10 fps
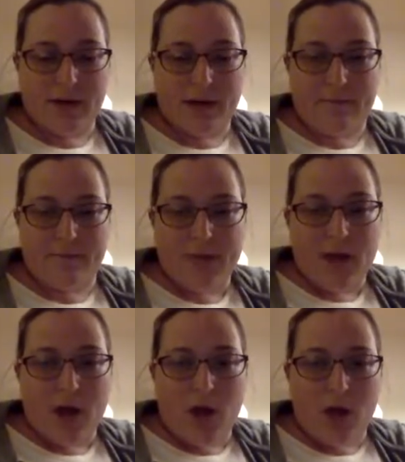it up.
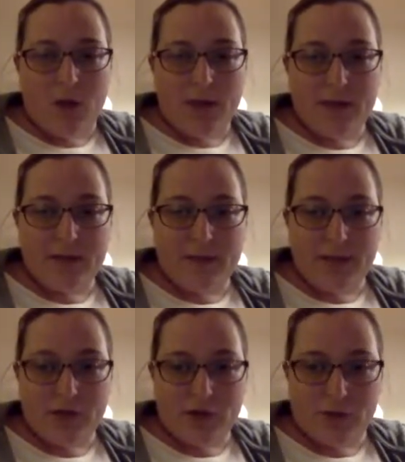Always make
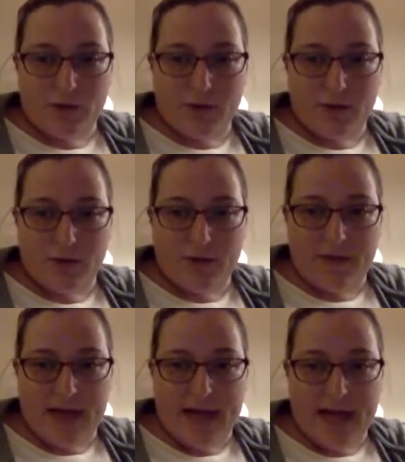sure
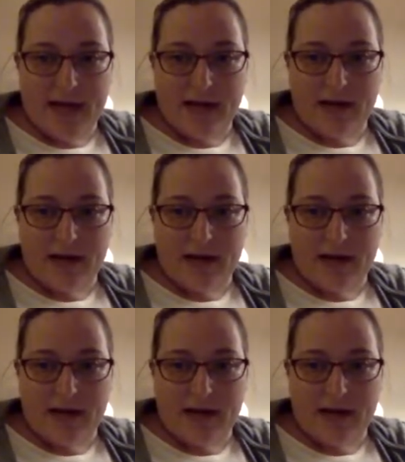that,